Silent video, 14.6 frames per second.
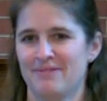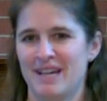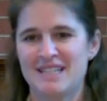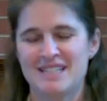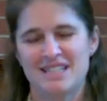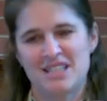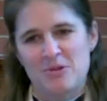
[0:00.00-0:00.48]

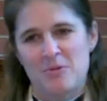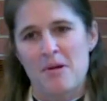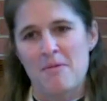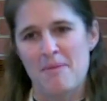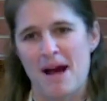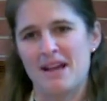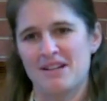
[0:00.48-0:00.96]
It's the
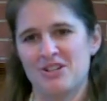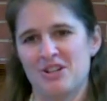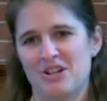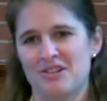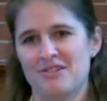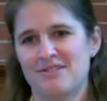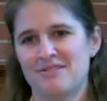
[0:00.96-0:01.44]

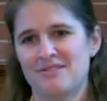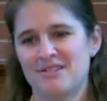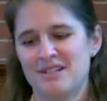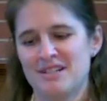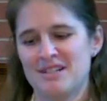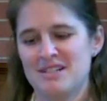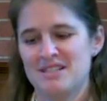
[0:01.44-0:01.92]
reminder,
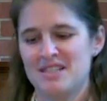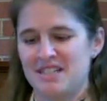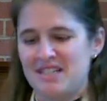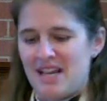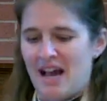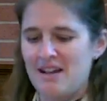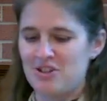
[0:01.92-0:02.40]
the
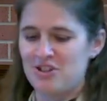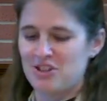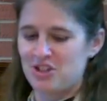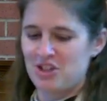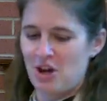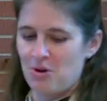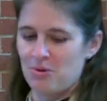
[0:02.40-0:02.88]

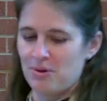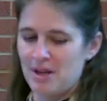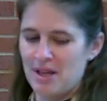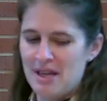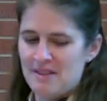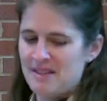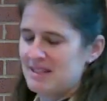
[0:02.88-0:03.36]
touchstone,
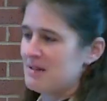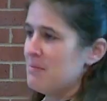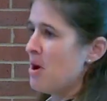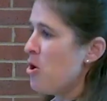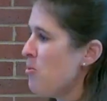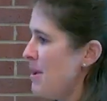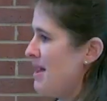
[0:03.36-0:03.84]
this
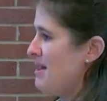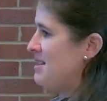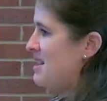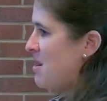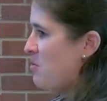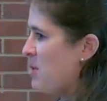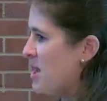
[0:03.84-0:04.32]

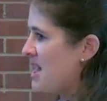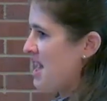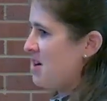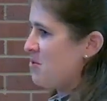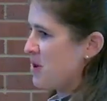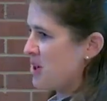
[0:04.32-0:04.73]
moment that we can